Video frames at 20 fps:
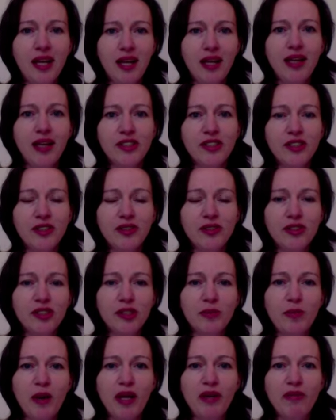Let's use the
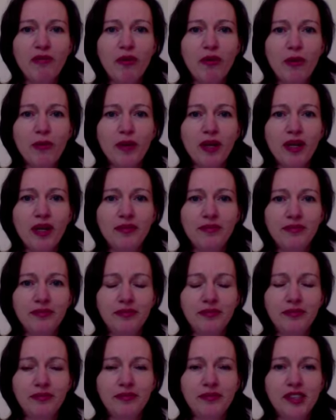spelling formula.
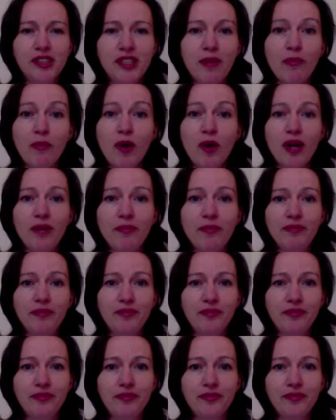Step 1.
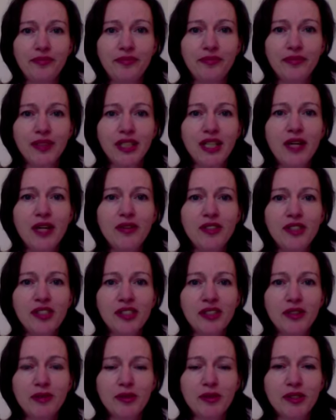Count the
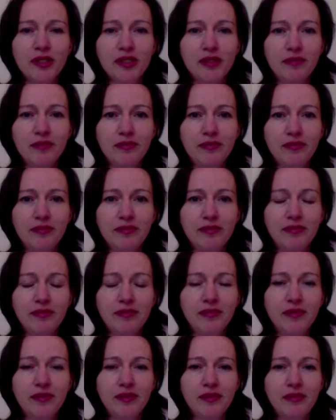syllables.
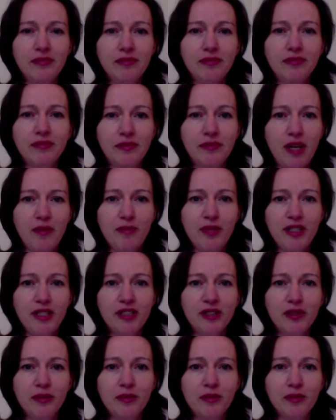How many
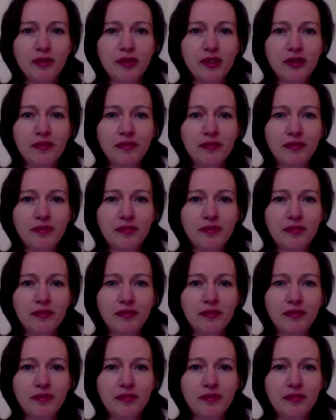syllables?